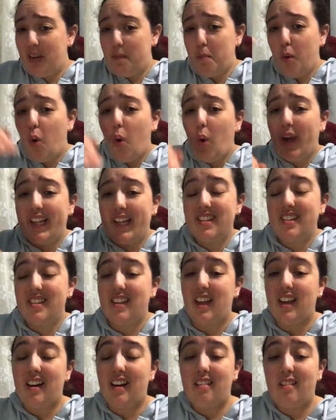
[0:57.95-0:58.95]
points
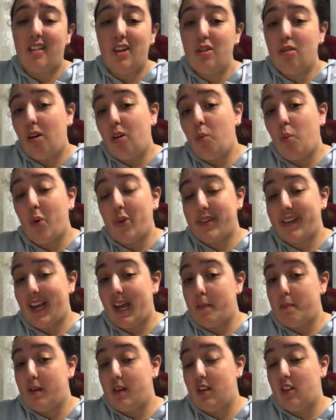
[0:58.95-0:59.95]
that you know want to
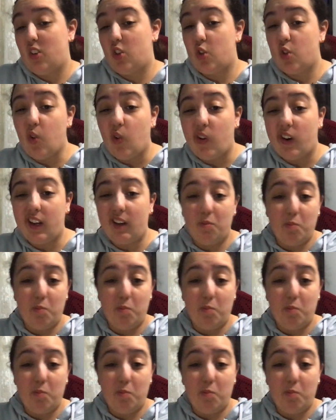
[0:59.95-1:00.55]
happen in the story.